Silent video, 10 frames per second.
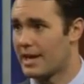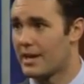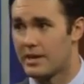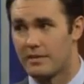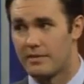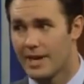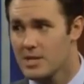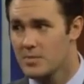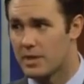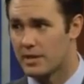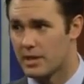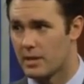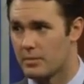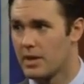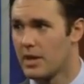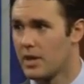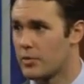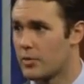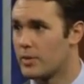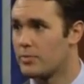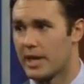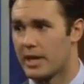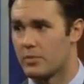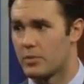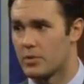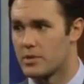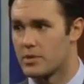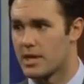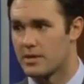and on investment income, 3.8%.